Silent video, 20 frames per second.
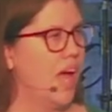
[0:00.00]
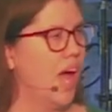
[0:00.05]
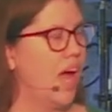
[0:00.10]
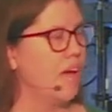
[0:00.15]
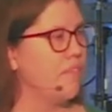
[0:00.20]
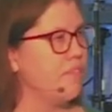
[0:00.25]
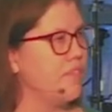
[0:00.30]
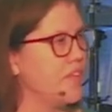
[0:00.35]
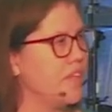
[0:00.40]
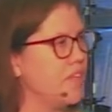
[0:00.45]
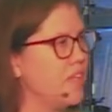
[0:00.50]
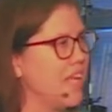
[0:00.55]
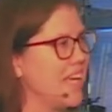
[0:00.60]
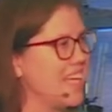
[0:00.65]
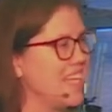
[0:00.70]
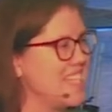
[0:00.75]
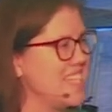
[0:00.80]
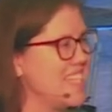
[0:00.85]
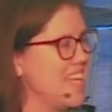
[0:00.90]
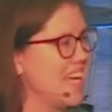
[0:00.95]
I feel
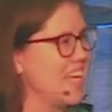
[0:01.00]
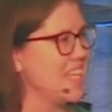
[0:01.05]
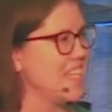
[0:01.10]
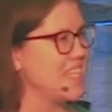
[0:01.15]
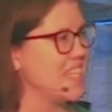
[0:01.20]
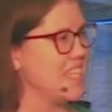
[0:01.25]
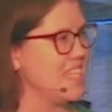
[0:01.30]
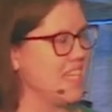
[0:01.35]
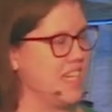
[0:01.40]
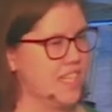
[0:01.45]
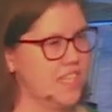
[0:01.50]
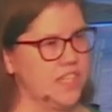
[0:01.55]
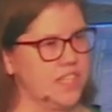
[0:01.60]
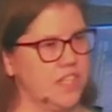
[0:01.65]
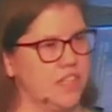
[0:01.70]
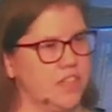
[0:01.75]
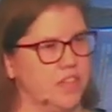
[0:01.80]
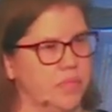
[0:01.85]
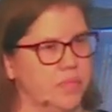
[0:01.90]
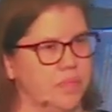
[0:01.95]
like a second
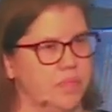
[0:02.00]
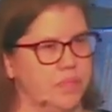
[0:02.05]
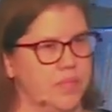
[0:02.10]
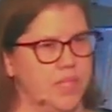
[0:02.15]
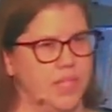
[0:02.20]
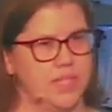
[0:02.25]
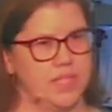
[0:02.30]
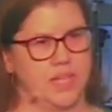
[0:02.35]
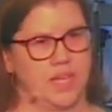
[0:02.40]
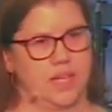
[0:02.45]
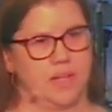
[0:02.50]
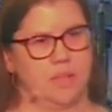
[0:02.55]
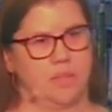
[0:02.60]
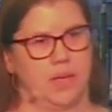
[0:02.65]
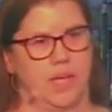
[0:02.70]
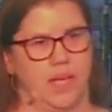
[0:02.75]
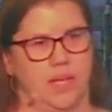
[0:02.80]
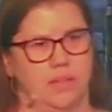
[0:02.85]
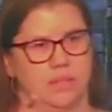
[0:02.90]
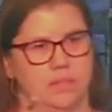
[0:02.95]
citizen, he said to
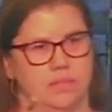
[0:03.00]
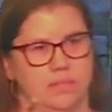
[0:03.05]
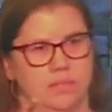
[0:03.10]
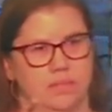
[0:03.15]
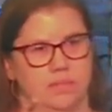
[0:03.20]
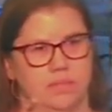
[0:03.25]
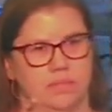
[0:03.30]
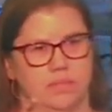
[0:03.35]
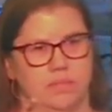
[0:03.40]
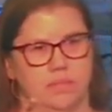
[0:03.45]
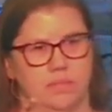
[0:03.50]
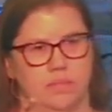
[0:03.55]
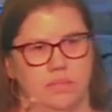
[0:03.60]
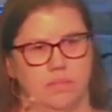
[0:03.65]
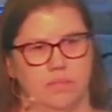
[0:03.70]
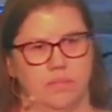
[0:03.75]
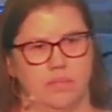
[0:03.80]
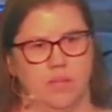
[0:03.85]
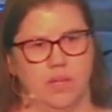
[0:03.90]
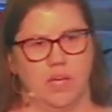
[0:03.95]
me.
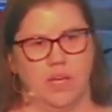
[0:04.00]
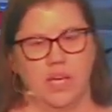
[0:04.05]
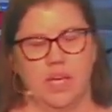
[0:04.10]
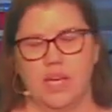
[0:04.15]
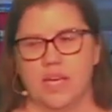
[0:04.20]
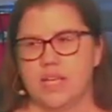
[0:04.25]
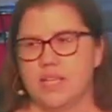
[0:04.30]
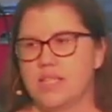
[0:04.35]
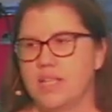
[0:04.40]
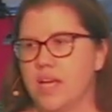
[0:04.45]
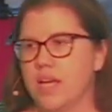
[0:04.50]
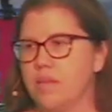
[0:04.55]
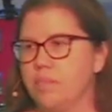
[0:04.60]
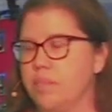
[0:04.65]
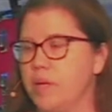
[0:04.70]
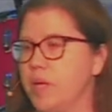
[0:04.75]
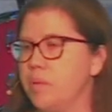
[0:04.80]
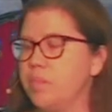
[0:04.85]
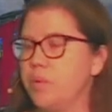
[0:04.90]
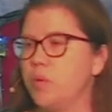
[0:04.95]
He said,
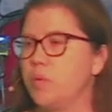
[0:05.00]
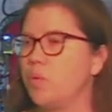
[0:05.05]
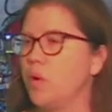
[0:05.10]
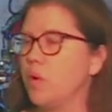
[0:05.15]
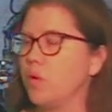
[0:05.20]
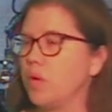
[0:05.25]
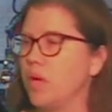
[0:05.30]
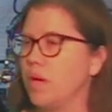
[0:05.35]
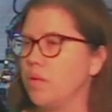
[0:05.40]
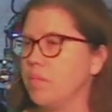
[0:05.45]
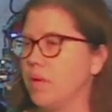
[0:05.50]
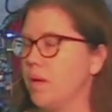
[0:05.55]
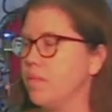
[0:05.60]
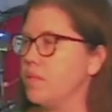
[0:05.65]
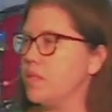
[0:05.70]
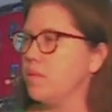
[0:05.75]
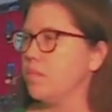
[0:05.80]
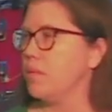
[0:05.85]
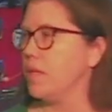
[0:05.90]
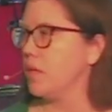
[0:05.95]
People won't come
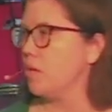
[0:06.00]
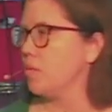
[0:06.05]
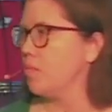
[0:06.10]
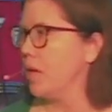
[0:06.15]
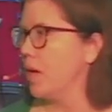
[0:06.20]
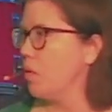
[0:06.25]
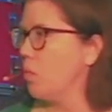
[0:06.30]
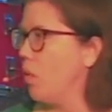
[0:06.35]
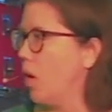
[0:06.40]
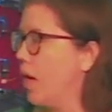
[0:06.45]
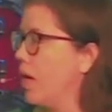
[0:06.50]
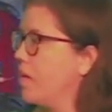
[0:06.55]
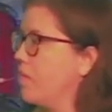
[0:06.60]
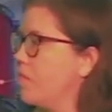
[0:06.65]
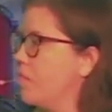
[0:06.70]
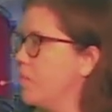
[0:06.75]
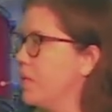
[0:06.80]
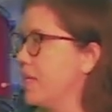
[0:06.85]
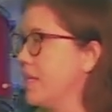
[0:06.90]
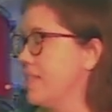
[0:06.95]
up to me or my
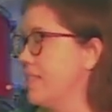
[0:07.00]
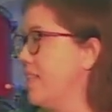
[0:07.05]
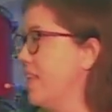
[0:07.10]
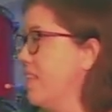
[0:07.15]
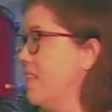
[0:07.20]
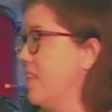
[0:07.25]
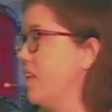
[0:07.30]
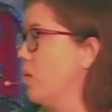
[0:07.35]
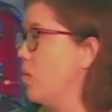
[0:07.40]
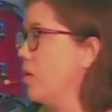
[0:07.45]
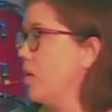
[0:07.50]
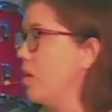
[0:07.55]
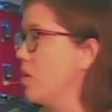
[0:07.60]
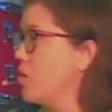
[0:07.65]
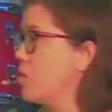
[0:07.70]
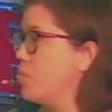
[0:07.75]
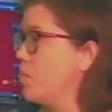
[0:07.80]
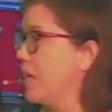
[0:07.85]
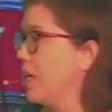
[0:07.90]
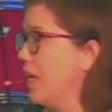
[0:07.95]
wife because they think we
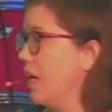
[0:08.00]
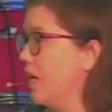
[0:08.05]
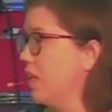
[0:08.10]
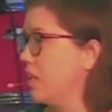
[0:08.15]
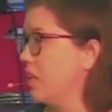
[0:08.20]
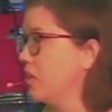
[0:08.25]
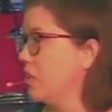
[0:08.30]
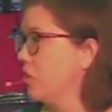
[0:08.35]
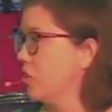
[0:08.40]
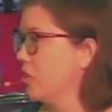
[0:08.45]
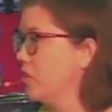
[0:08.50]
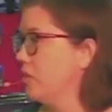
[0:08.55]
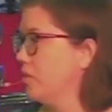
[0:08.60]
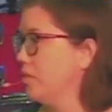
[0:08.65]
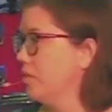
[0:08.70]
don't speak English.